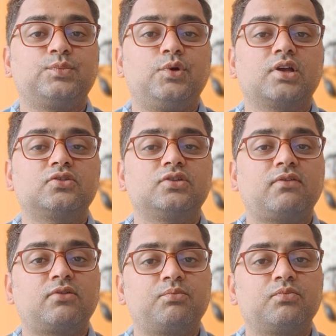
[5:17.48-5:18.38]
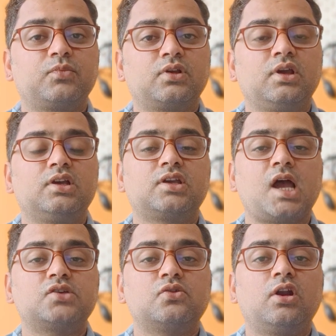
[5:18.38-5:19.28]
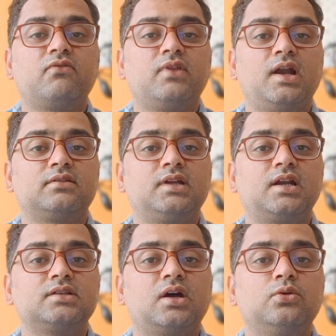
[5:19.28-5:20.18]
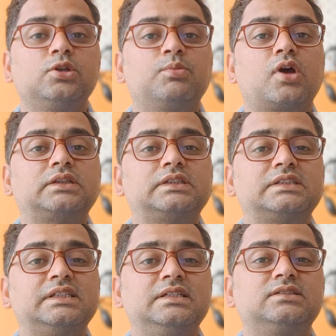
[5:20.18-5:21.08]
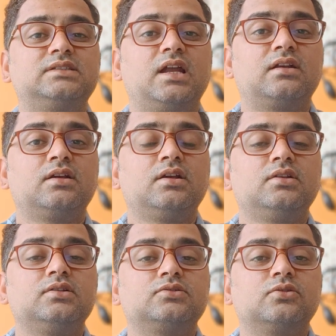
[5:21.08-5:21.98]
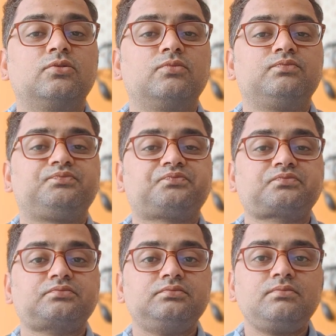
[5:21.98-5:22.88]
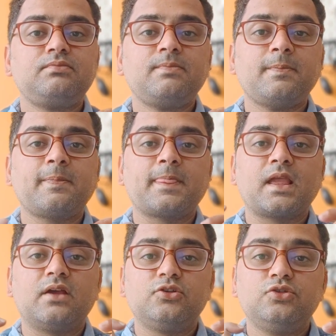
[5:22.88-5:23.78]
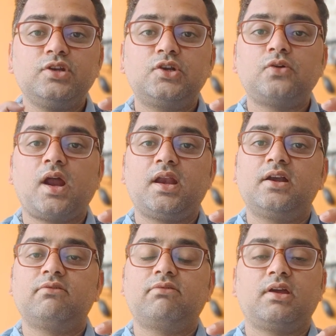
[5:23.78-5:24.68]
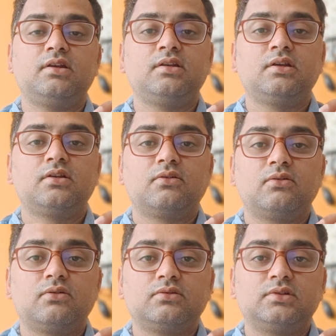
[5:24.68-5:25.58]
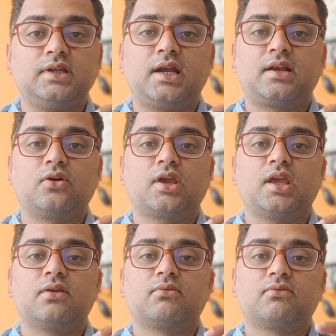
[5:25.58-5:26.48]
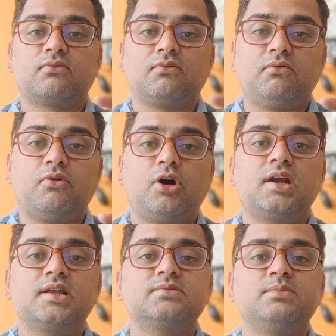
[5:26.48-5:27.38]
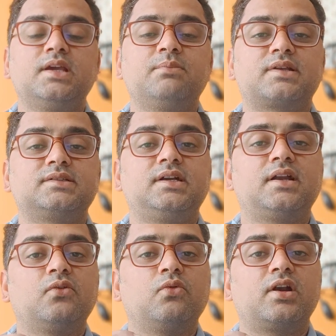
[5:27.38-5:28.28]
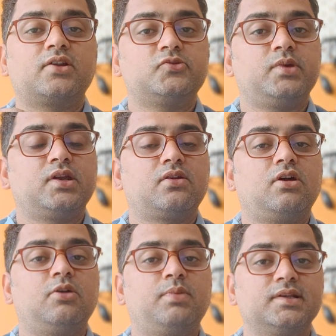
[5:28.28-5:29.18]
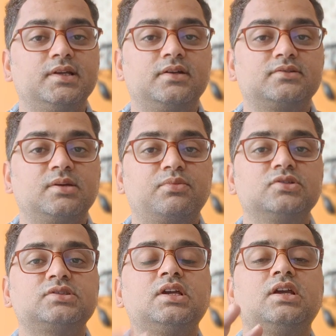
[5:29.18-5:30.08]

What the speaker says: Okay, so you have to catch hold of that. That is how the process is done. So you need to identify that, okay, what is being present and what is being not present. Suppose